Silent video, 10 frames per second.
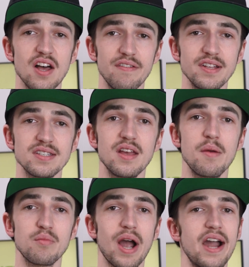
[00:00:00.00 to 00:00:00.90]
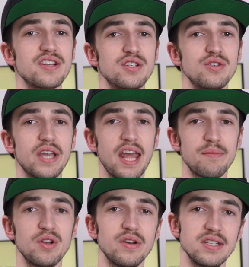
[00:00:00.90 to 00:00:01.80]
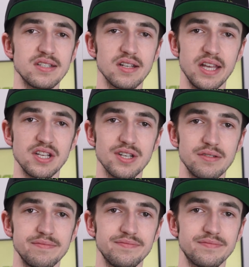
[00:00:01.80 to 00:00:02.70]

solvents prior to cannabinoid distillation.